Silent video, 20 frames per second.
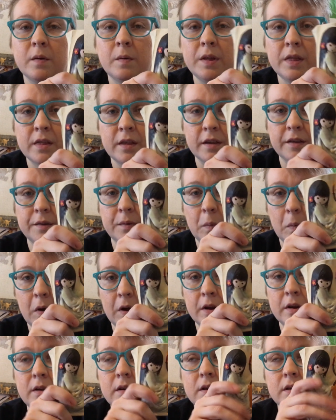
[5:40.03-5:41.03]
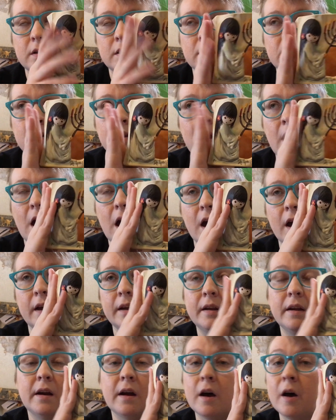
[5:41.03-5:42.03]
with this one, I
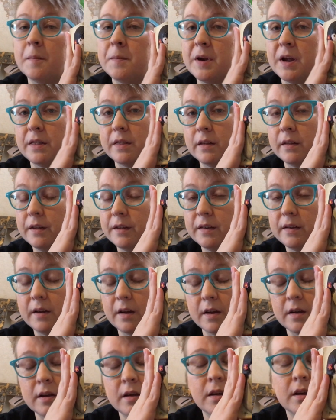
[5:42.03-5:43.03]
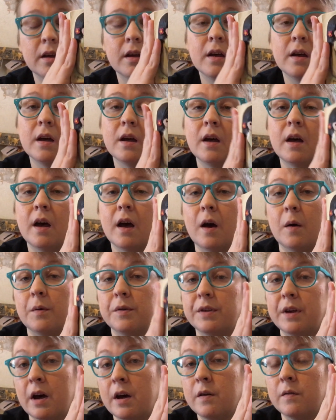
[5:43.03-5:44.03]
did not update the listing. I was
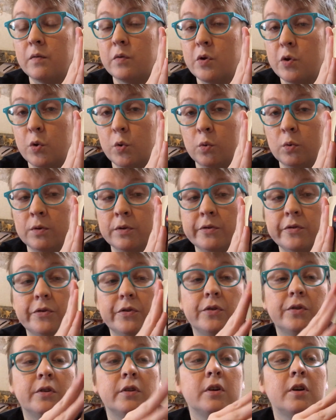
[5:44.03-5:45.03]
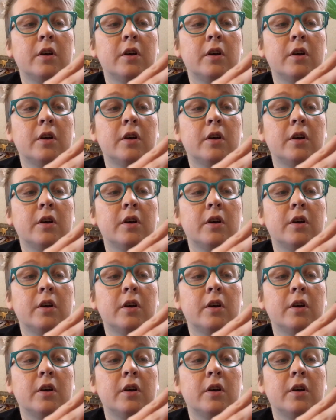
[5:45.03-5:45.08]
out of renewals.